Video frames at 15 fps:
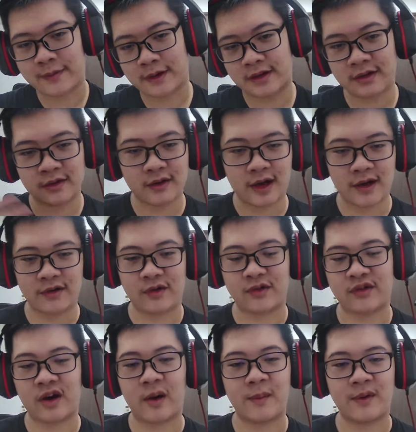because you know how those
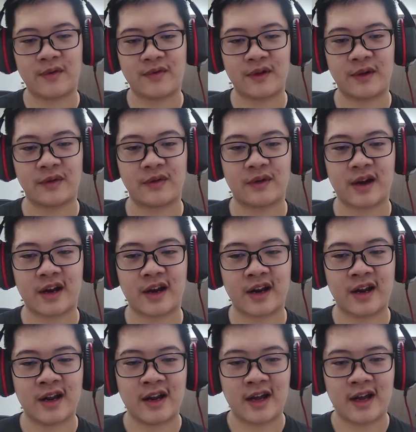zombie films, right?